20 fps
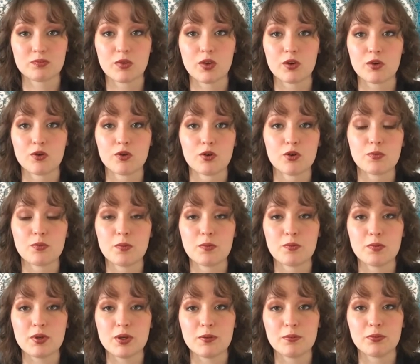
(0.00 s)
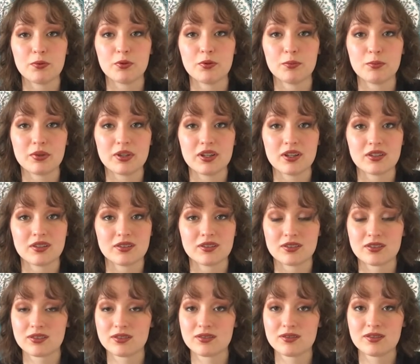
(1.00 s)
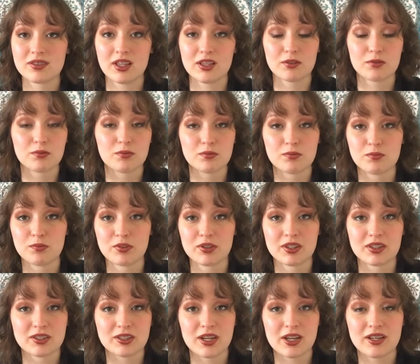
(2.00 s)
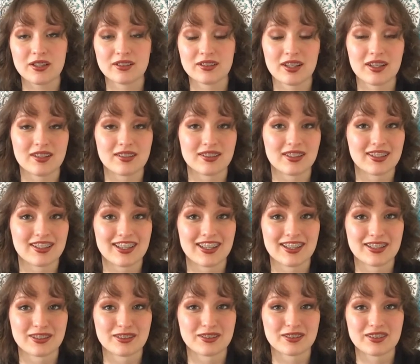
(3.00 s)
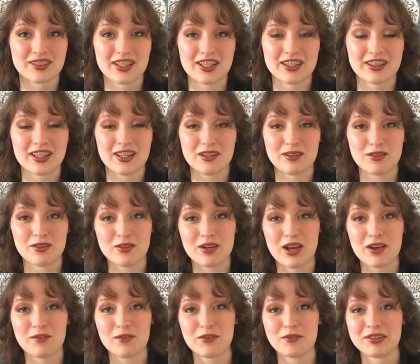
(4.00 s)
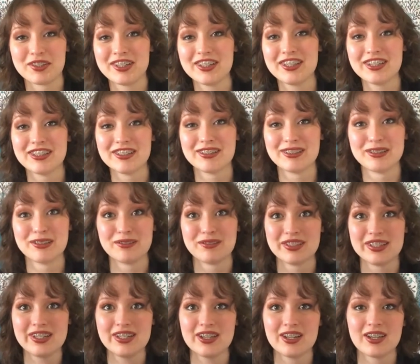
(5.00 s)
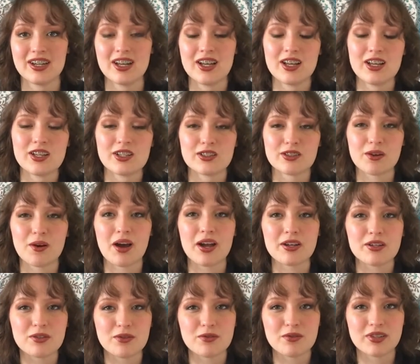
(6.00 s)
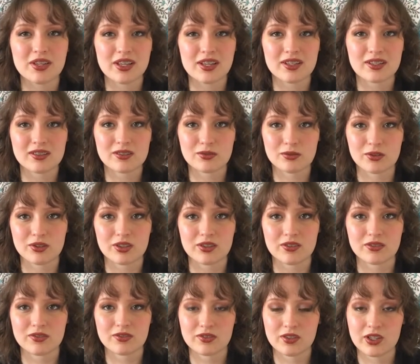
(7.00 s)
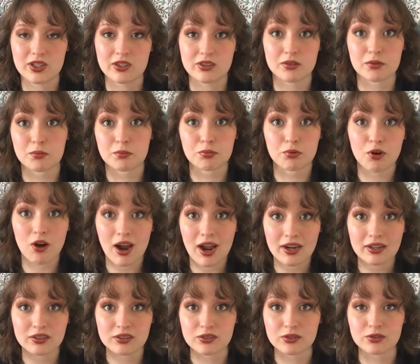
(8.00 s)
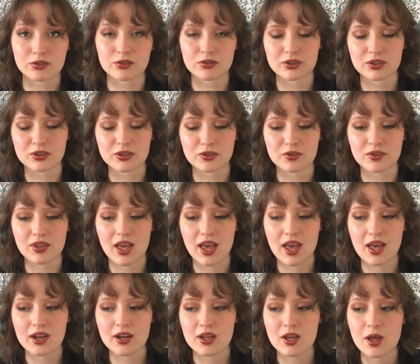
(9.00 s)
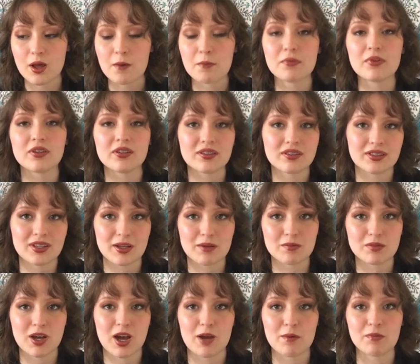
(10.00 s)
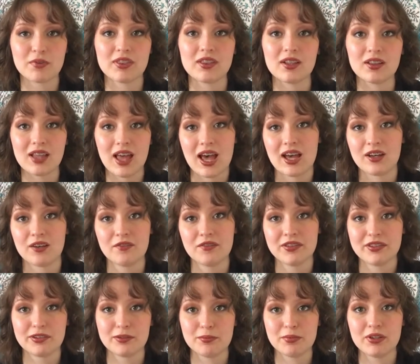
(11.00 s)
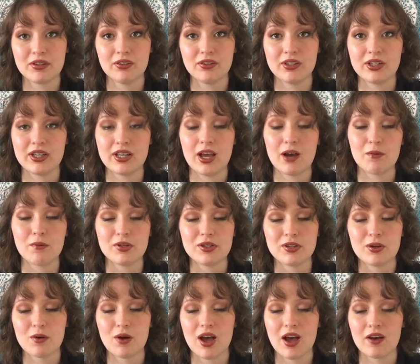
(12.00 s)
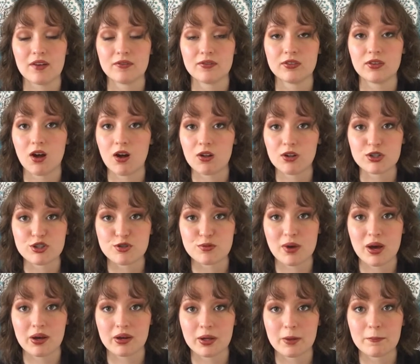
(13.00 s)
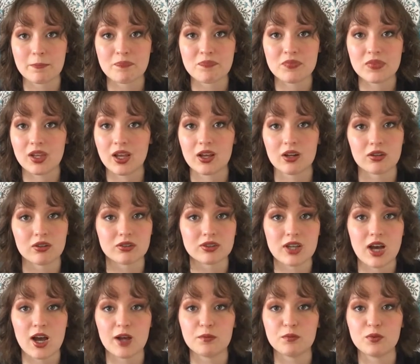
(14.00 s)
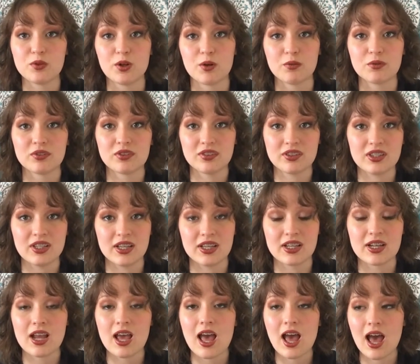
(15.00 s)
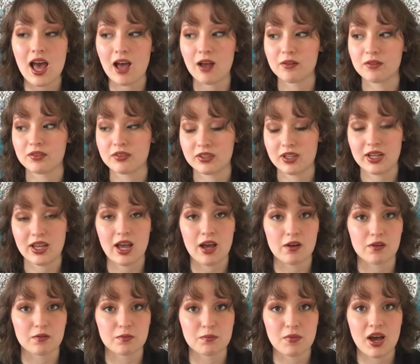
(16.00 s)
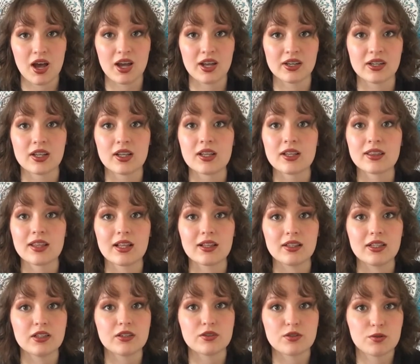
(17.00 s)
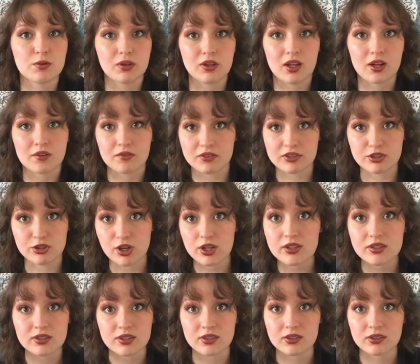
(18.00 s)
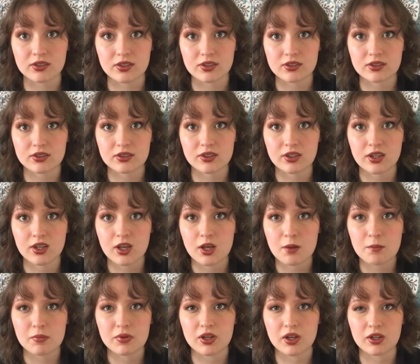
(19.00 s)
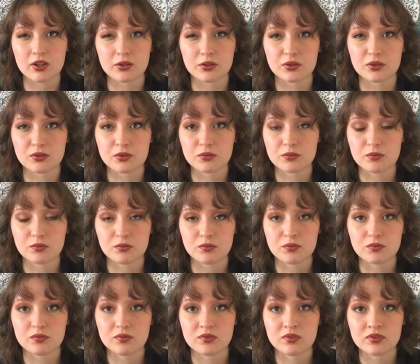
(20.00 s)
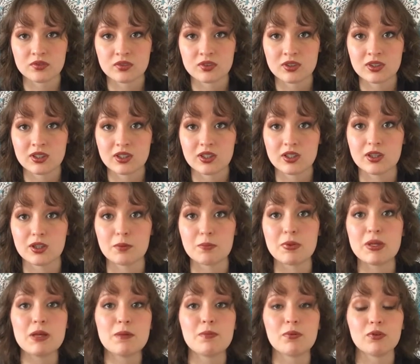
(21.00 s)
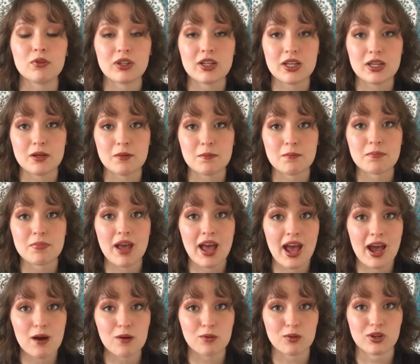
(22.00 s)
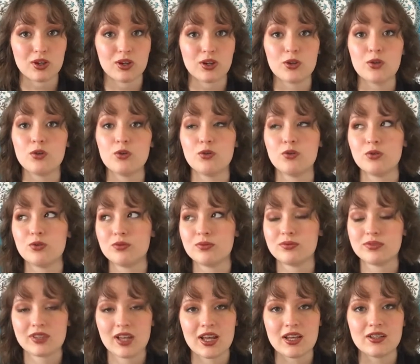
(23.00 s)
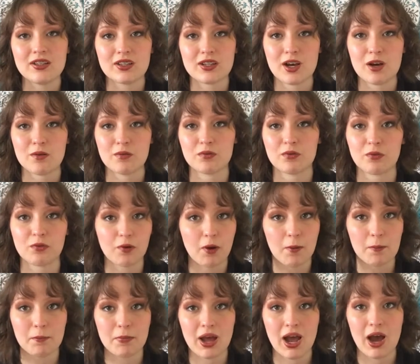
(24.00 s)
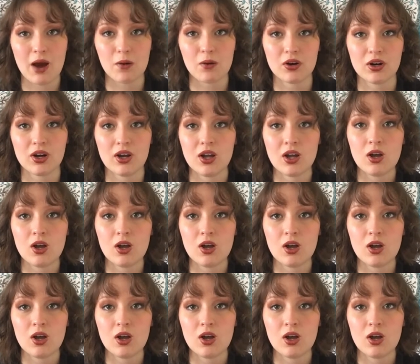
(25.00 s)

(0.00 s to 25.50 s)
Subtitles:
a group of people because that's what the state says, I guess. And then you'd have over here and over here. So I do get sort of, it's impractical to do that. But at the same time, with the lack of visibility, how we don't have knowledge about it at all times, we don't see it out of sight, out of mind, that leads to a lot of injustices. Because the people in power who tend to come from power,